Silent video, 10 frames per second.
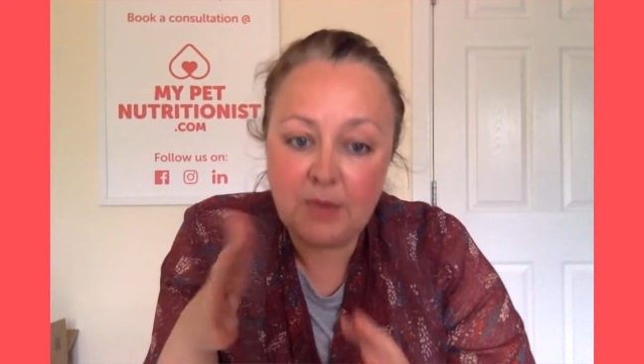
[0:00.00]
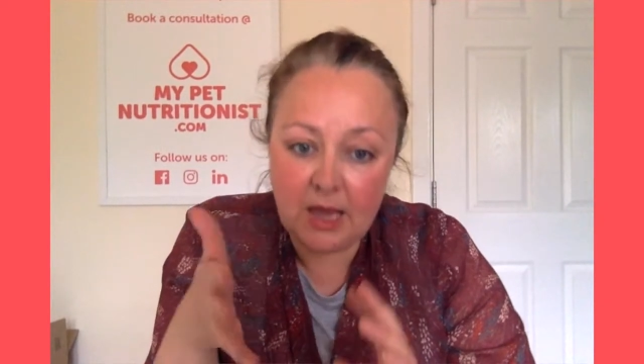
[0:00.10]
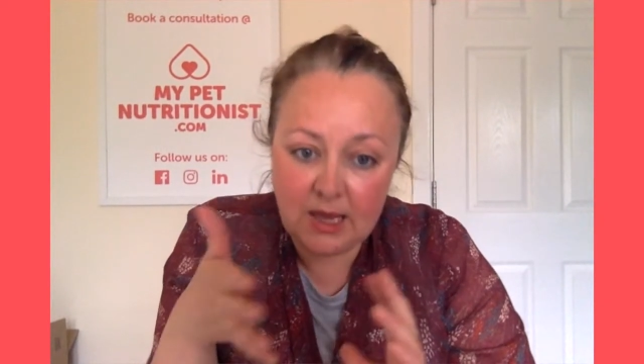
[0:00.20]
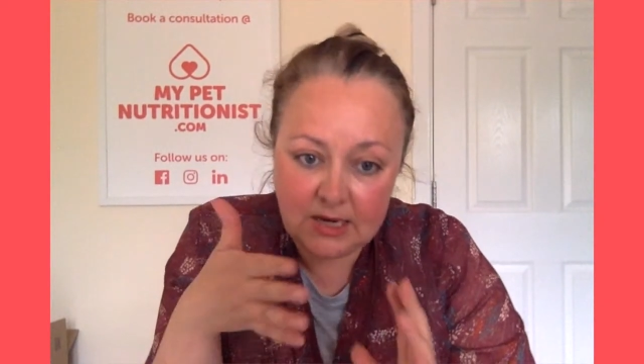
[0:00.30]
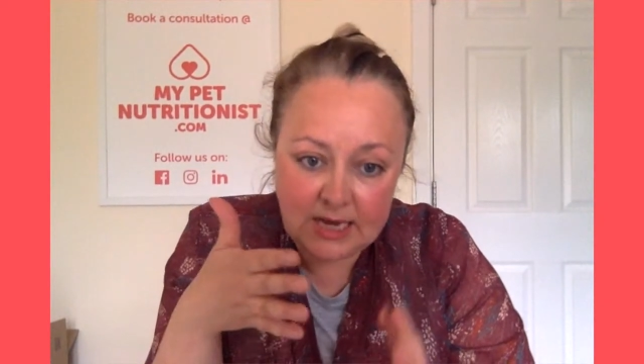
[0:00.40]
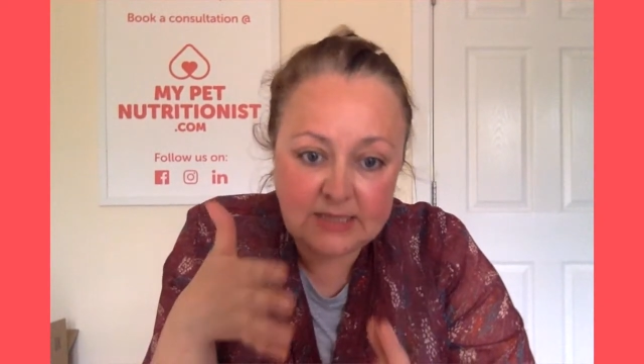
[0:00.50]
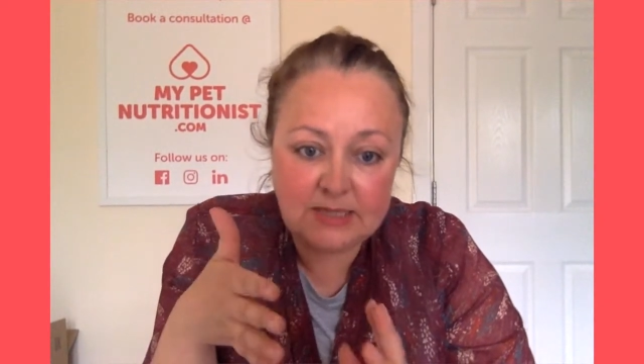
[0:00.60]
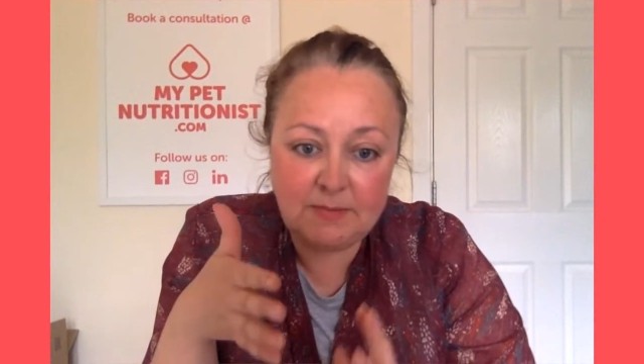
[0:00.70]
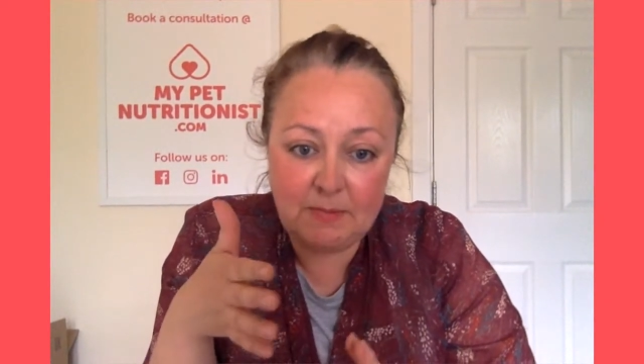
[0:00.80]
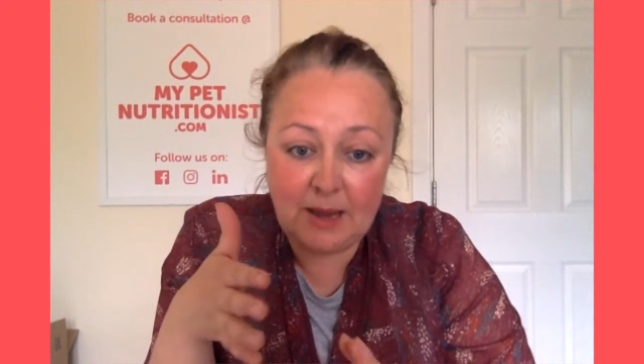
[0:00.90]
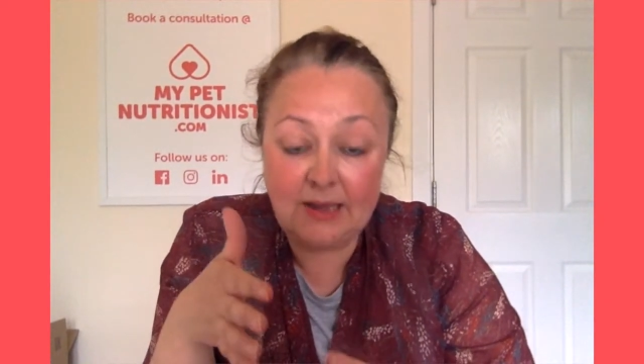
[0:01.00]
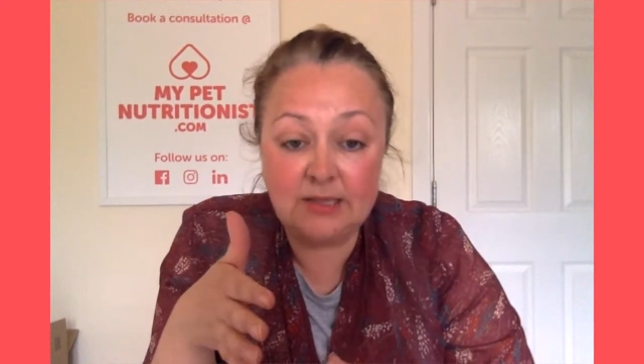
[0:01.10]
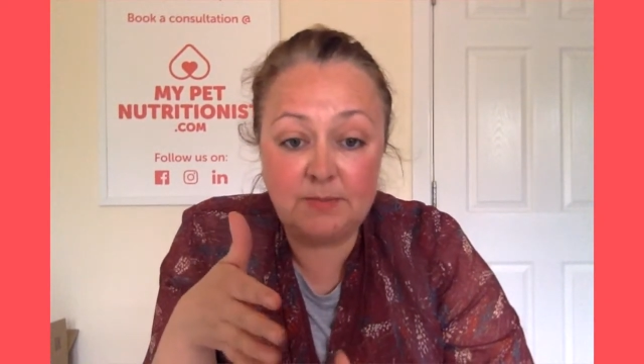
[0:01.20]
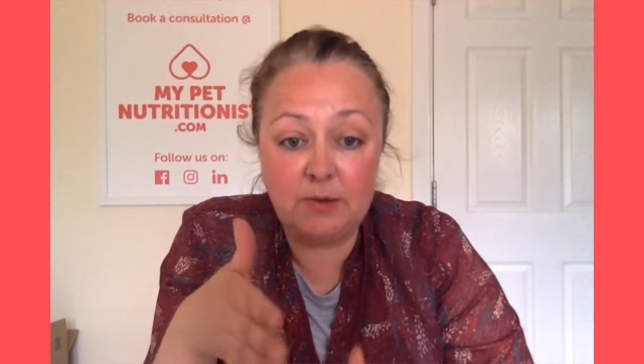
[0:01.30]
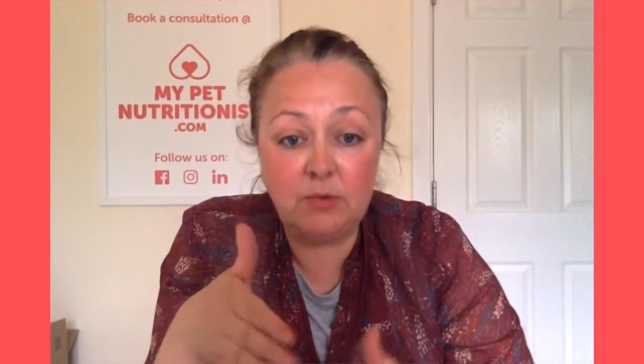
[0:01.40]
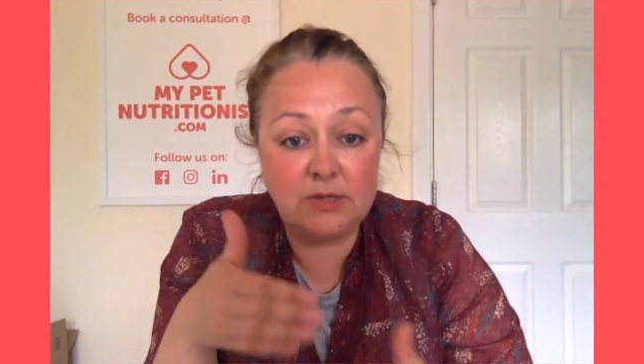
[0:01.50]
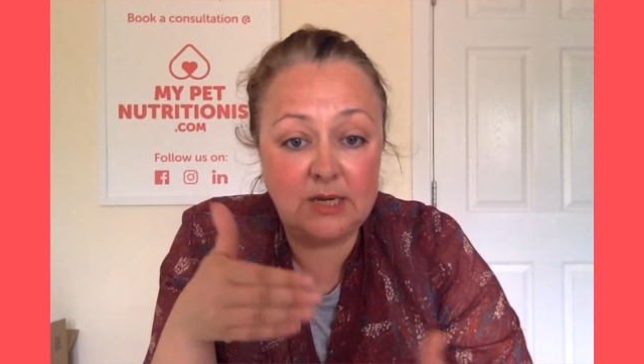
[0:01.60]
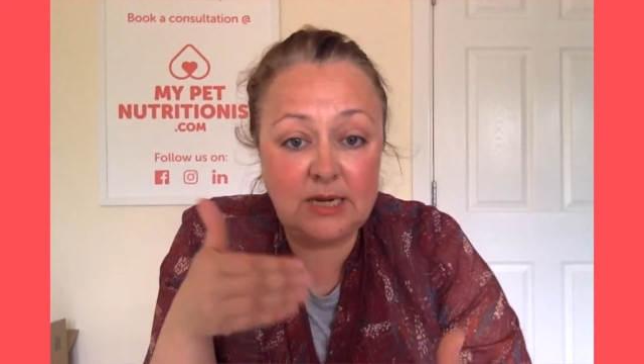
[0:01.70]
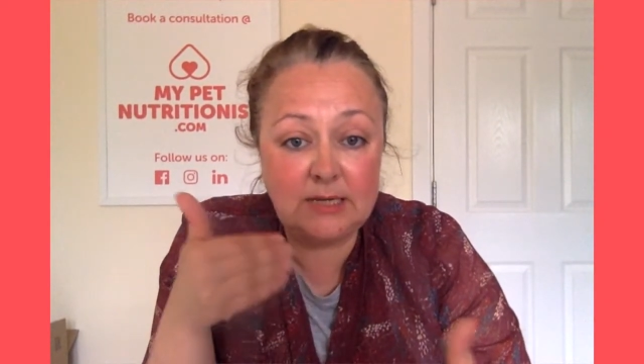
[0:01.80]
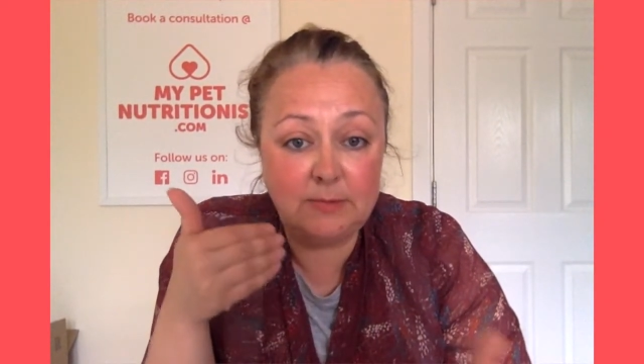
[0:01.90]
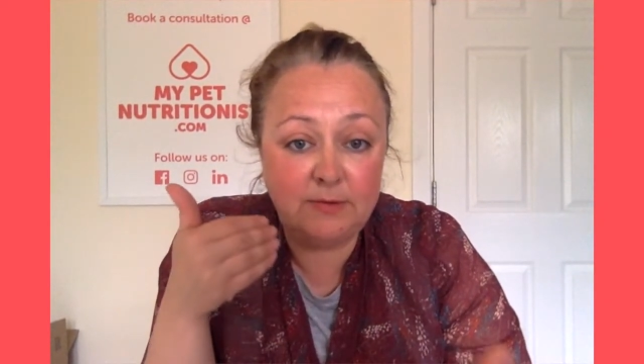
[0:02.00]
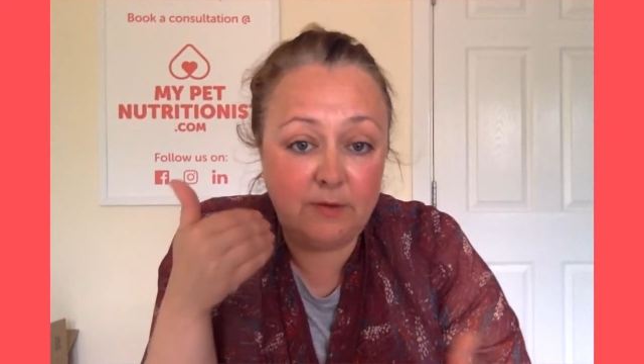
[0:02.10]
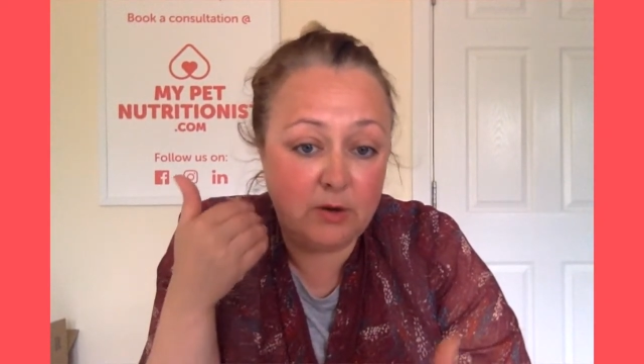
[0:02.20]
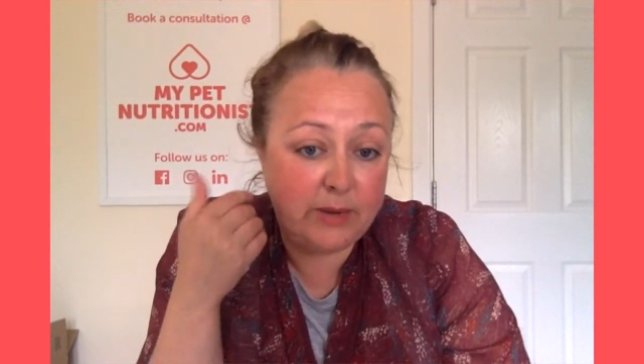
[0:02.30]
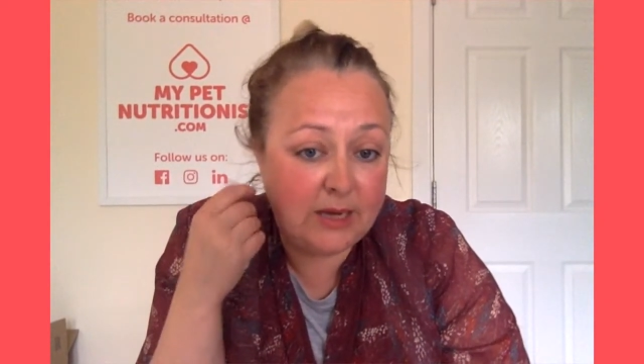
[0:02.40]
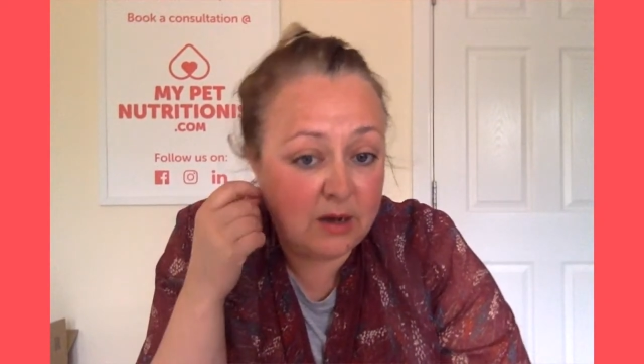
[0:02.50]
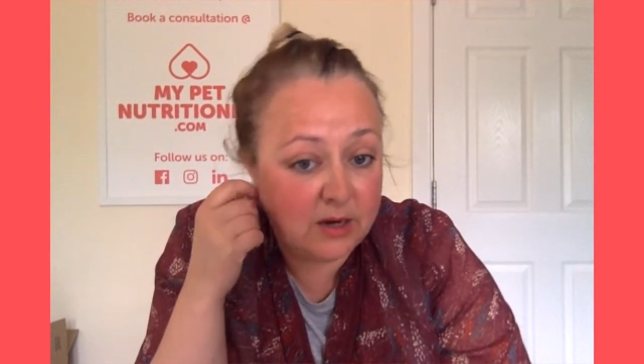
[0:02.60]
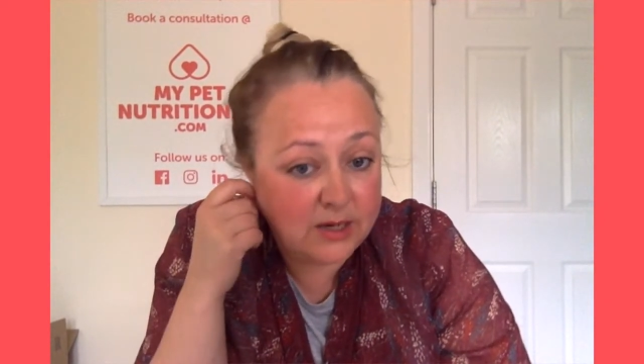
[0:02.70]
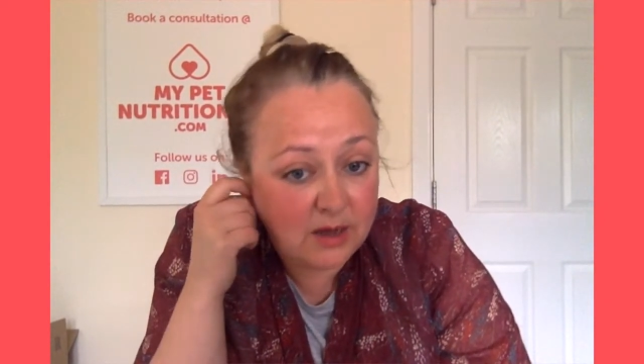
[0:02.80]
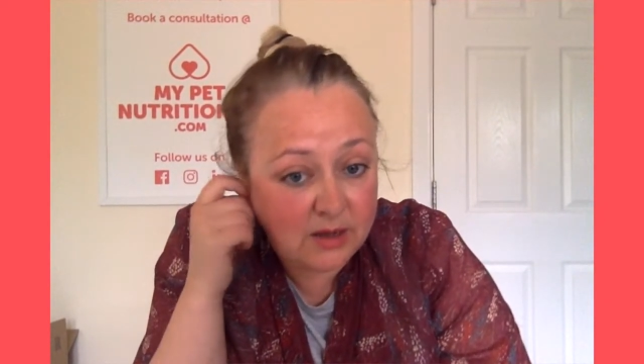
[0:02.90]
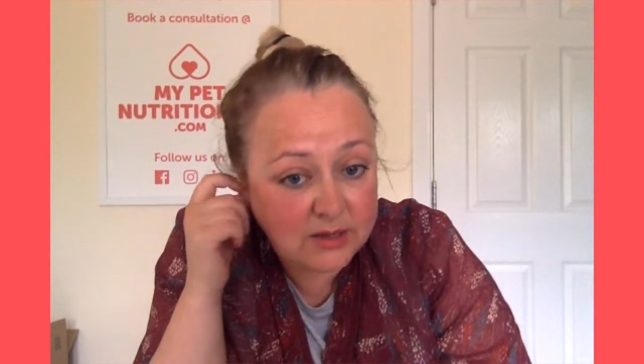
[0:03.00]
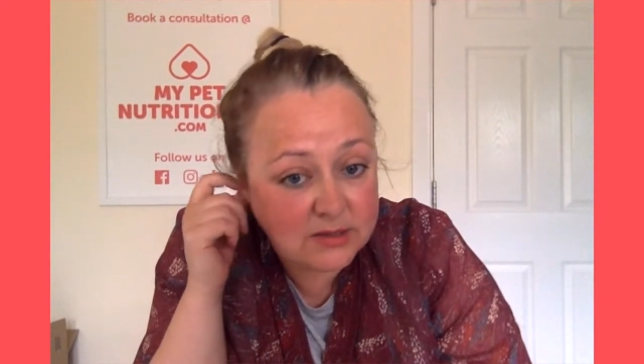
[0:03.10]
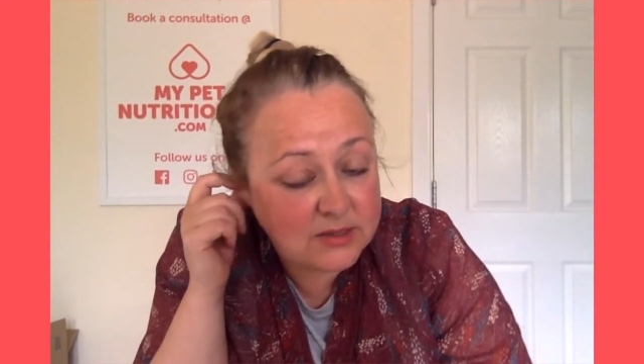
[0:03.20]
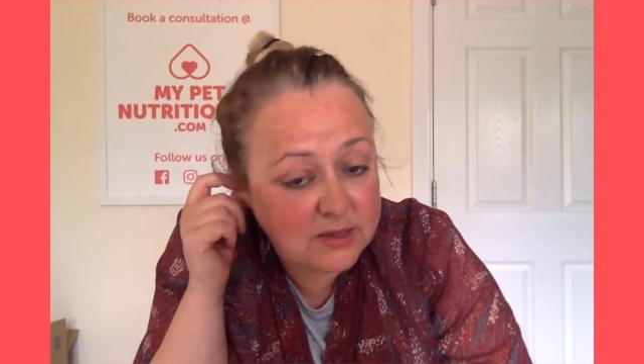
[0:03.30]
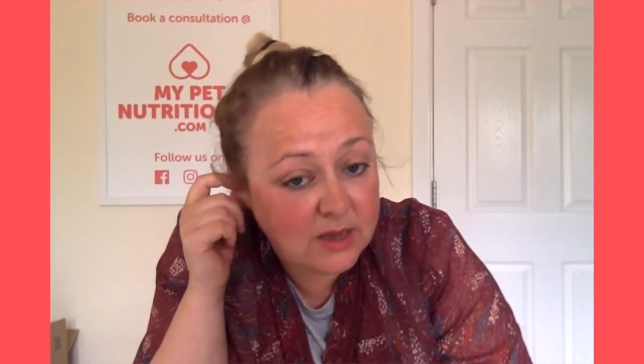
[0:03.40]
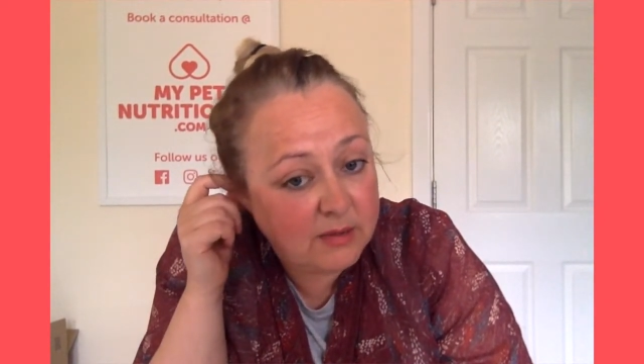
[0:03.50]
It needs to be balanced, but you also need to be following guidelines.